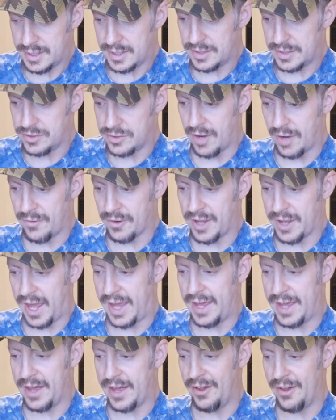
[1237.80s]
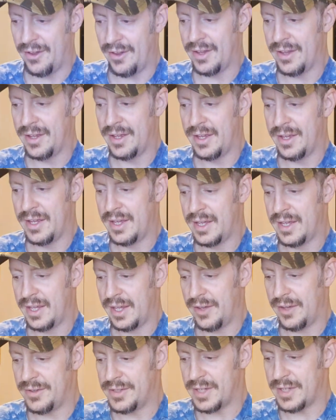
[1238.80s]
Trevor Cahill,
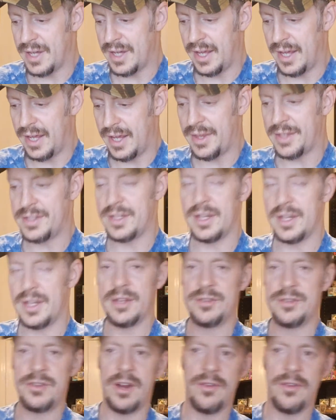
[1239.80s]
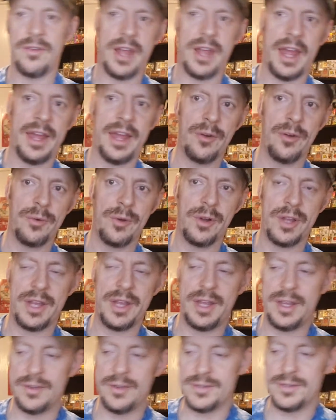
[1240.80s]
and that's a Trevor Cahill rookie.
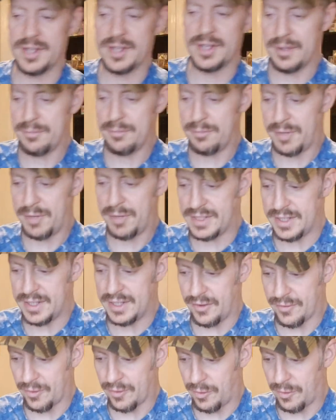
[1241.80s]
He was a big deal for a